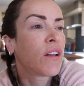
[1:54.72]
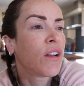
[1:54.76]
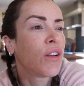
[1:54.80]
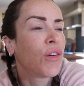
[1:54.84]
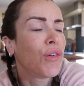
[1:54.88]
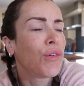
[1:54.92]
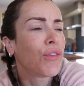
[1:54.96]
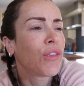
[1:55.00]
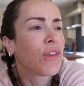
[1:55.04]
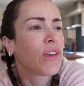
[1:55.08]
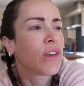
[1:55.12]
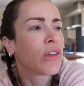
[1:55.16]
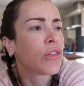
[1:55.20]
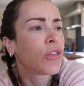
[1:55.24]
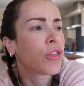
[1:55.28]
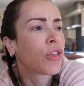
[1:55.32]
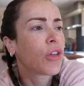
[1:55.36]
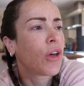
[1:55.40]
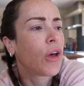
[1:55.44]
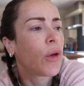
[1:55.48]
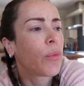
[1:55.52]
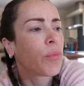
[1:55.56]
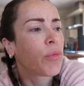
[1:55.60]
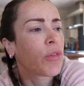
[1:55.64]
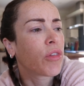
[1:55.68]
clothing
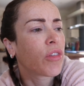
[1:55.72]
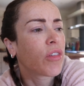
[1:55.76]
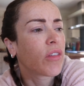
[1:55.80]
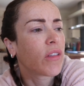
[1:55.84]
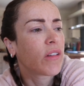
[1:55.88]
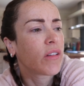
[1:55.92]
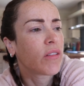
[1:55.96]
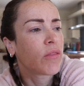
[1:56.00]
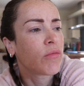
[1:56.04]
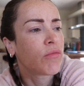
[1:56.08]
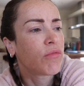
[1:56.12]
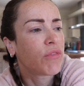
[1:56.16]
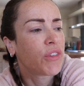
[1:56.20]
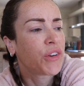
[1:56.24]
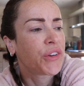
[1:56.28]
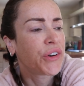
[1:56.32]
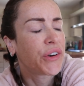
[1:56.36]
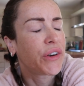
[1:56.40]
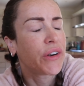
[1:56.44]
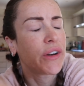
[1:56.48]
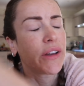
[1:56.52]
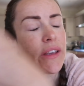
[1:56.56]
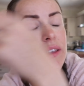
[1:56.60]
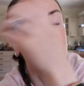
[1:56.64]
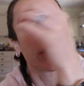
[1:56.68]
shops and
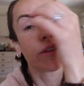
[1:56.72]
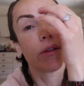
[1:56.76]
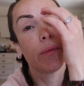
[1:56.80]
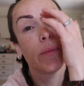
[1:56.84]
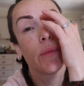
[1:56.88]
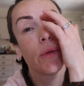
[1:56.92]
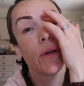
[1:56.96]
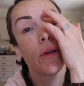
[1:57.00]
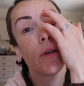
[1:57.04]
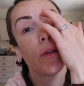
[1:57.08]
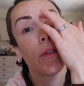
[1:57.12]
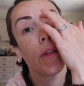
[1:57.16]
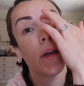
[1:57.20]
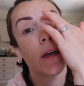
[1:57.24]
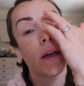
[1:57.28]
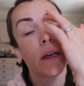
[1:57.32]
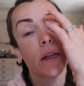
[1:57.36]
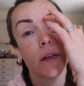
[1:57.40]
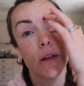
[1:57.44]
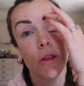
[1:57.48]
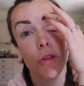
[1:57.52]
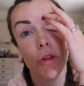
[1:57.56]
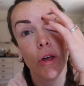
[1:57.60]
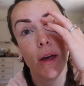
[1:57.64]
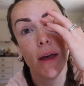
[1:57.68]
returning them and all that
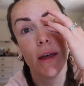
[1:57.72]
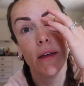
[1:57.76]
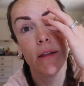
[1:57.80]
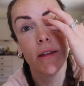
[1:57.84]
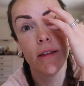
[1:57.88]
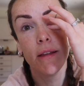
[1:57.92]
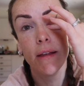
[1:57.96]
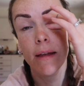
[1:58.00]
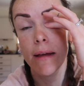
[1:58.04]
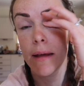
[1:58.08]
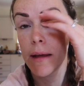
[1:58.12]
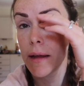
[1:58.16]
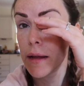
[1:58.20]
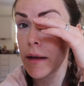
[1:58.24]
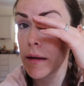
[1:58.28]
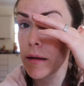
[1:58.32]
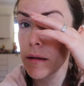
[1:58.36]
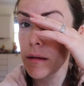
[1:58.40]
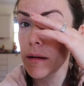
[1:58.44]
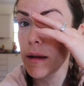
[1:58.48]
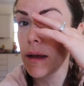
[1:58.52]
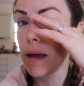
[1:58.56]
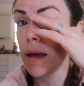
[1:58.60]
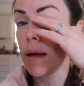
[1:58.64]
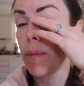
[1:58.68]
kind of jazz, and
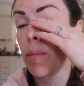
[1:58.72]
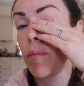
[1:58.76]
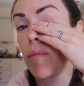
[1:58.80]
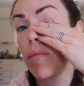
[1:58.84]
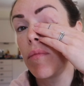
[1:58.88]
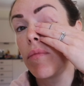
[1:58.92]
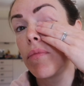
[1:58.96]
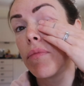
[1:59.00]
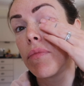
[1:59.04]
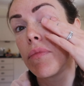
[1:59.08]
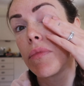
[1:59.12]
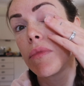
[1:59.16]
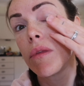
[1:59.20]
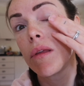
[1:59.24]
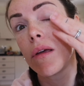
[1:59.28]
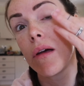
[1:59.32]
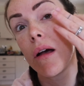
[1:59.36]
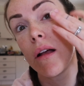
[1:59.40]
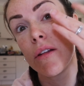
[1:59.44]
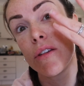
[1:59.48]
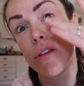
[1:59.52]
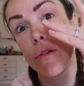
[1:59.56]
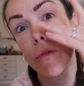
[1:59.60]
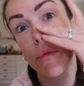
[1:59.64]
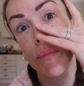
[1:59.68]

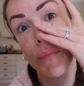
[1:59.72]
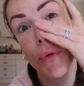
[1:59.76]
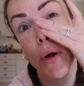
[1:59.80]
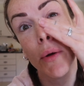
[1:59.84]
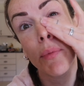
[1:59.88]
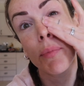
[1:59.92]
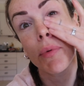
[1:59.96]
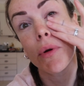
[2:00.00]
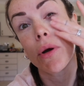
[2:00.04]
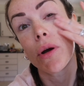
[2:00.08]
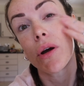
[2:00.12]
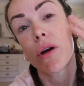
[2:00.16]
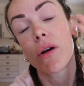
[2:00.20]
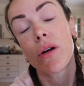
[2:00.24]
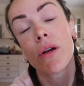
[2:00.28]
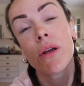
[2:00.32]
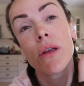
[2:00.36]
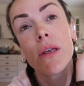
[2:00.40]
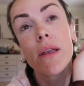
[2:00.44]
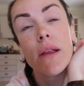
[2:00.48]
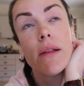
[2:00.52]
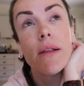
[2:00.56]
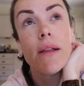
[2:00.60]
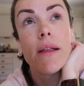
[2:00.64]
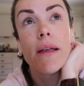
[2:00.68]
I'll do a proper
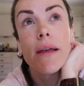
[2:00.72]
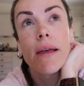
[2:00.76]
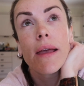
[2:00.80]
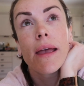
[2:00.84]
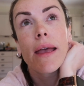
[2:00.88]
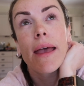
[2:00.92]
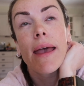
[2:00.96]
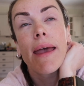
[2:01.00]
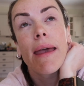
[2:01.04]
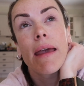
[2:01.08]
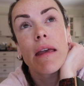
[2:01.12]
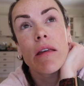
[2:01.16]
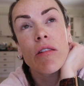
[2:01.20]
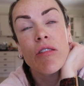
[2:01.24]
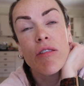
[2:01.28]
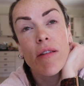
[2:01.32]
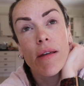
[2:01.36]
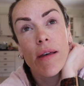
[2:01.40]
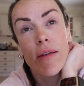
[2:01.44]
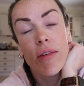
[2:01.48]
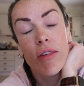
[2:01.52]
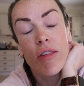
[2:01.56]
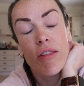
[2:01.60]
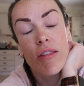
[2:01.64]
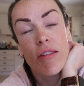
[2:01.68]

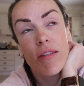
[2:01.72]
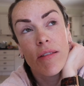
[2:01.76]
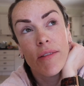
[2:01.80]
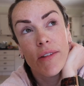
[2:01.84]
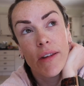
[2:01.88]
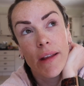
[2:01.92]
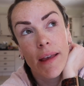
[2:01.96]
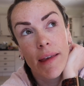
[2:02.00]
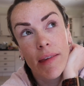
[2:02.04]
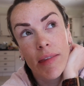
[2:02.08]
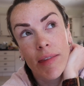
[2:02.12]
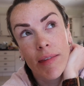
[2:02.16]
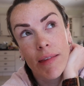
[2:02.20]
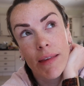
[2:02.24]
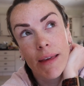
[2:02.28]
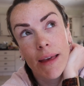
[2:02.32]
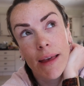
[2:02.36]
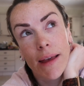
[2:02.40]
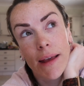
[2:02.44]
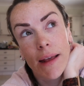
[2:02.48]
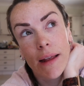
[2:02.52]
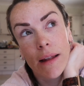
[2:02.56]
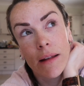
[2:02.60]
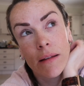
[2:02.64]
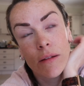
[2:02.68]
ASOS nasty
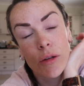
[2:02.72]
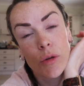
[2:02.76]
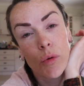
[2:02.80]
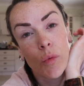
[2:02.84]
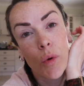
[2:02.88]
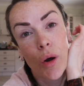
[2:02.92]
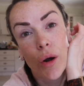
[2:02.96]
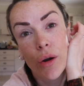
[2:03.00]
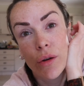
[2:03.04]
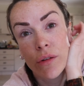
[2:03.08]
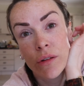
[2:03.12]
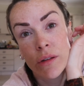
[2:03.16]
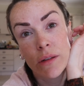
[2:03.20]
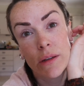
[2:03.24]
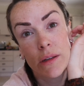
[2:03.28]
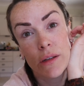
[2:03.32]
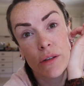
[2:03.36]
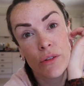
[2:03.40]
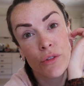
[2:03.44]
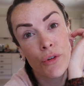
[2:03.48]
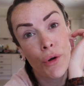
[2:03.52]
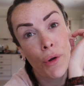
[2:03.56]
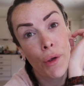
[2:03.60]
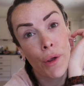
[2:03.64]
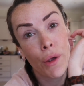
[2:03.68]
gal
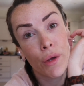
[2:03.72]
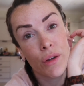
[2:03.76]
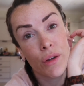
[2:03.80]
quarantine try